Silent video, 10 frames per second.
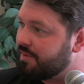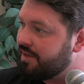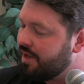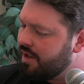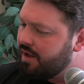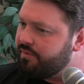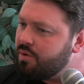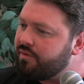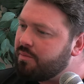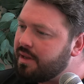I mean, have
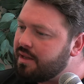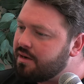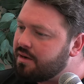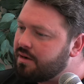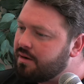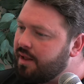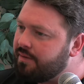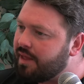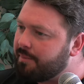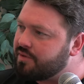you ever been
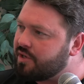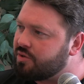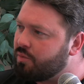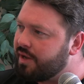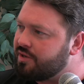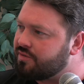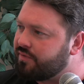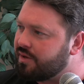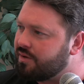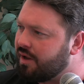in that position where you just
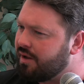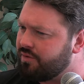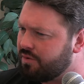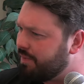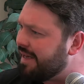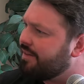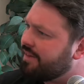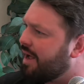feel like have you been in